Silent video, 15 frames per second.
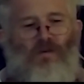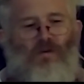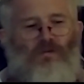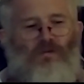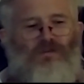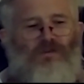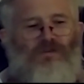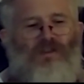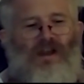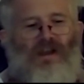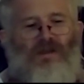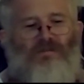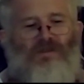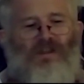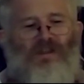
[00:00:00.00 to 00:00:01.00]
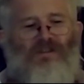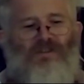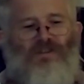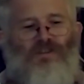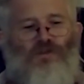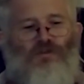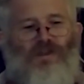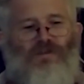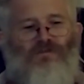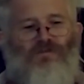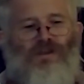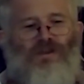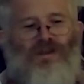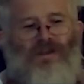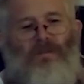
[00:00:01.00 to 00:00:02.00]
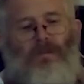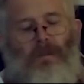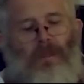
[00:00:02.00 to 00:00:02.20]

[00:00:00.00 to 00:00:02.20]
What would you tell him to do differently?